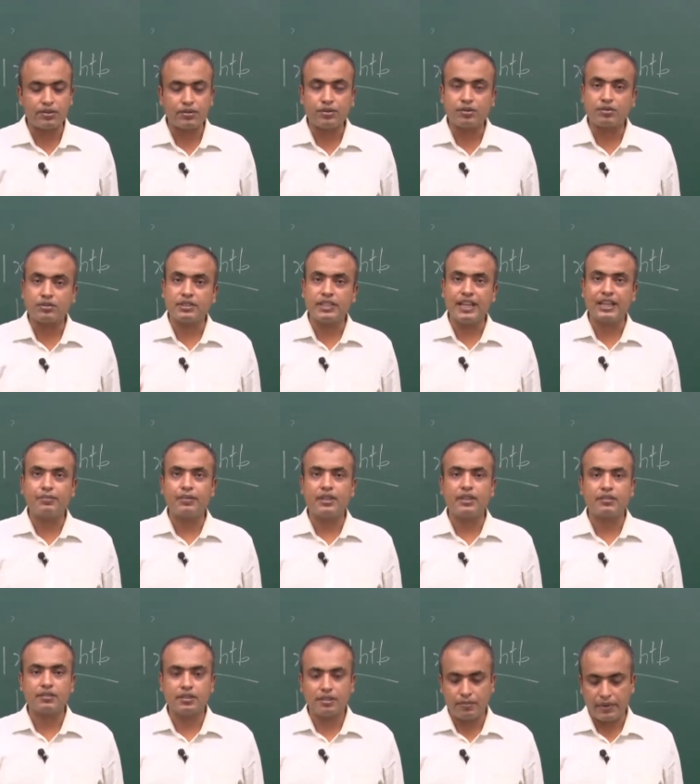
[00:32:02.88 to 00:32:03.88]
to use that
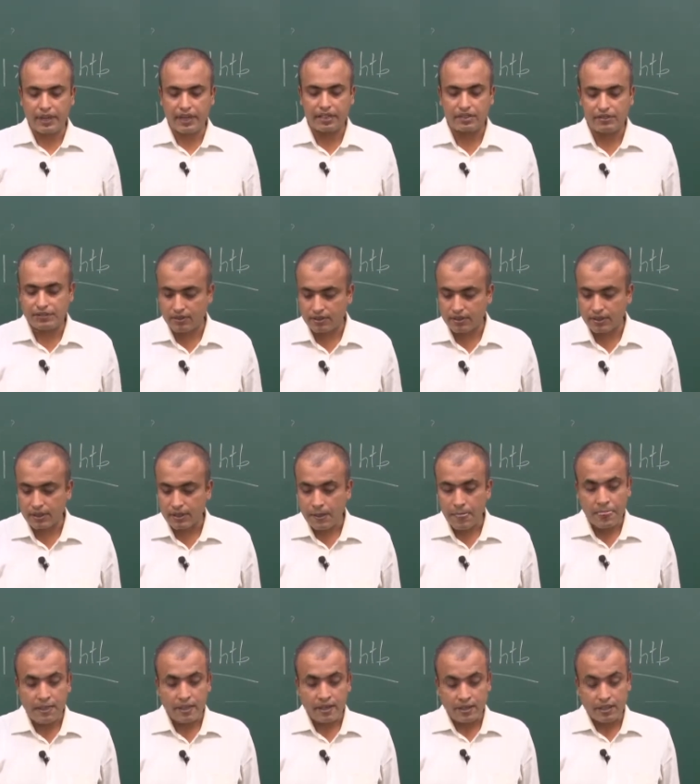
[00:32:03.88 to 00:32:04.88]
particular package for
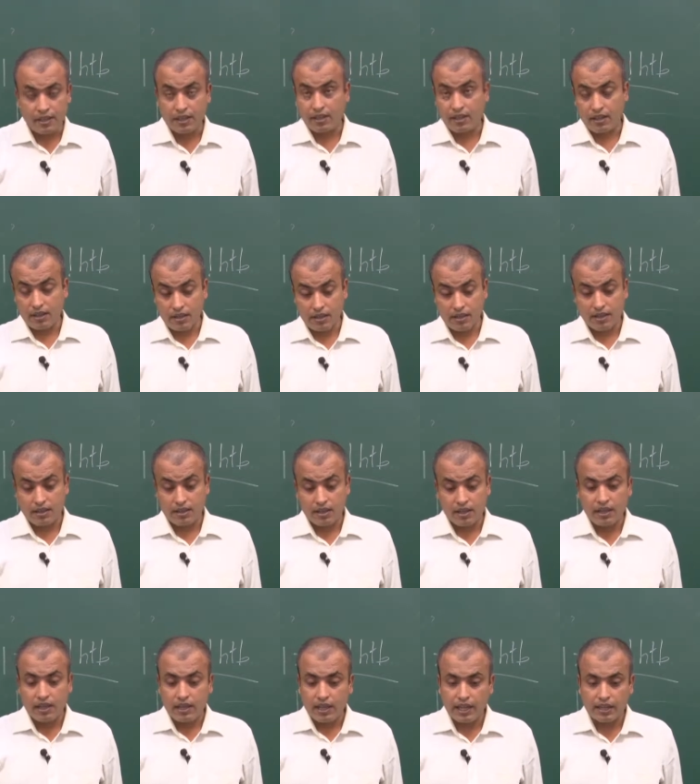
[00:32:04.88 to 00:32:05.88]

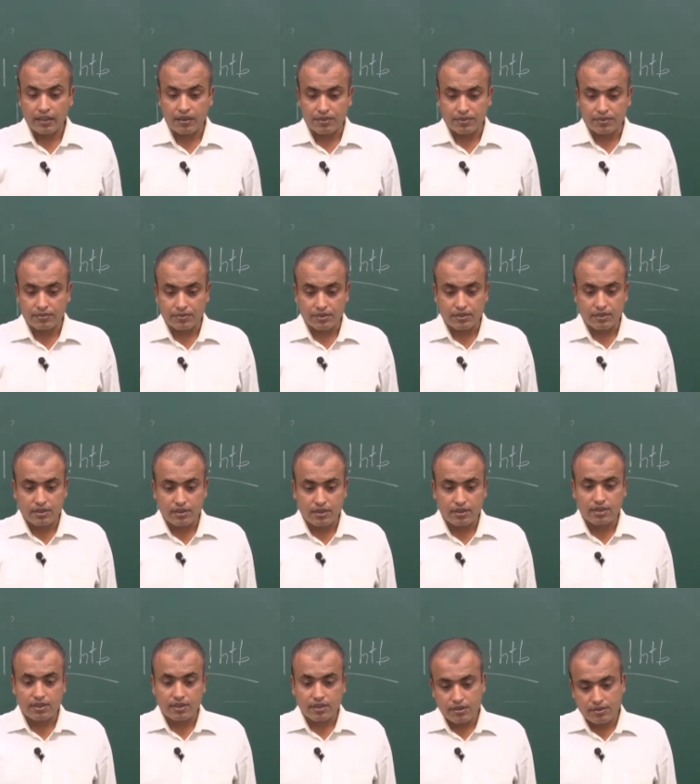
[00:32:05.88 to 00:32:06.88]
algorithms.
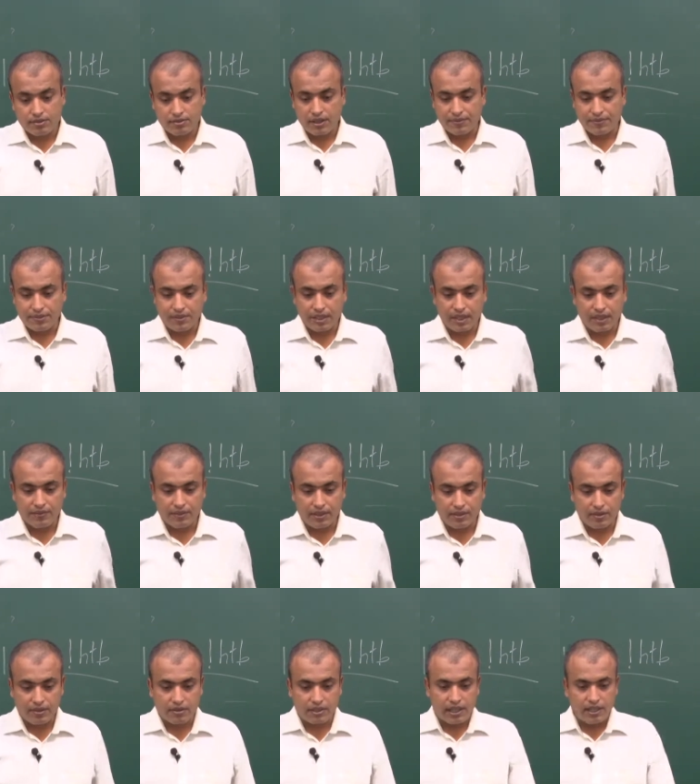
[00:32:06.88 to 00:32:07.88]
So you have to be careful
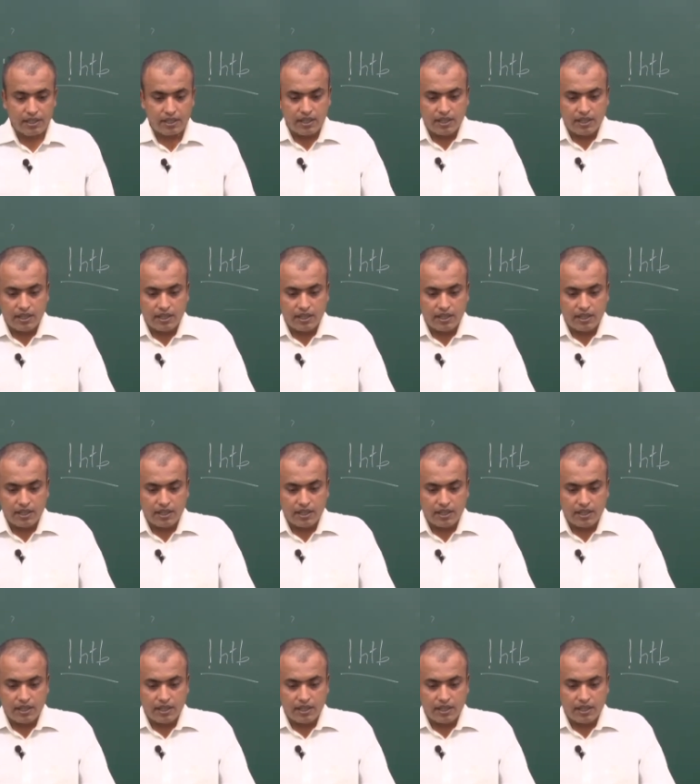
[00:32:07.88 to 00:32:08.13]
about that.